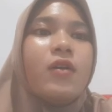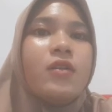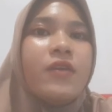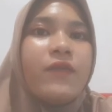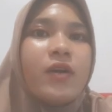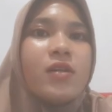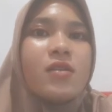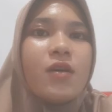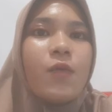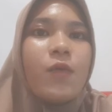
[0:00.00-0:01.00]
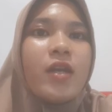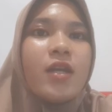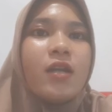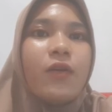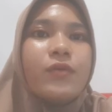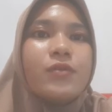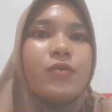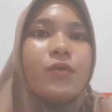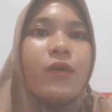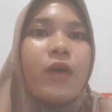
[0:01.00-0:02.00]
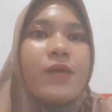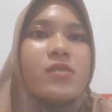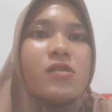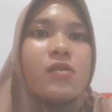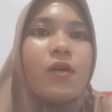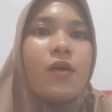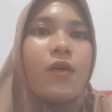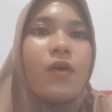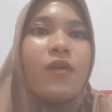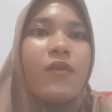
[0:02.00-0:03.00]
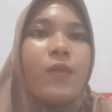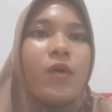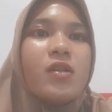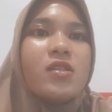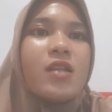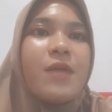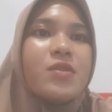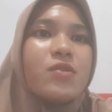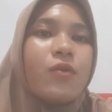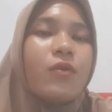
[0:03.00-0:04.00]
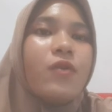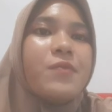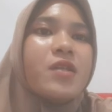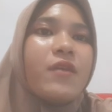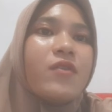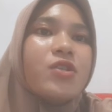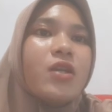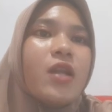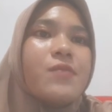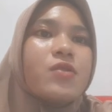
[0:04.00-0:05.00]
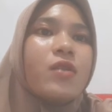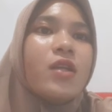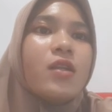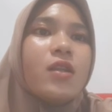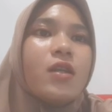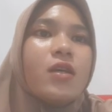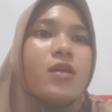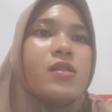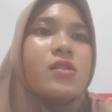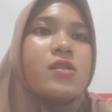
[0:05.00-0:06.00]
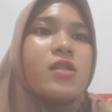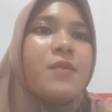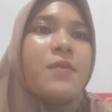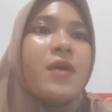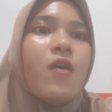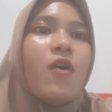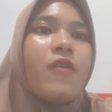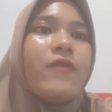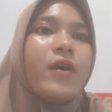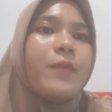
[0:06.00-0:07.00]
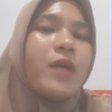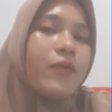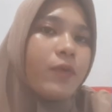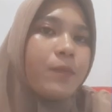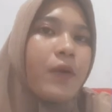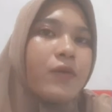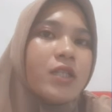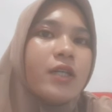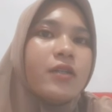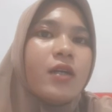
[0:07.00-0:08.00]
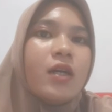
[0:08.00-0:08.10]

the first, weighed out 2 grams of polished limestone. Observation: limestone in the shape of a powder.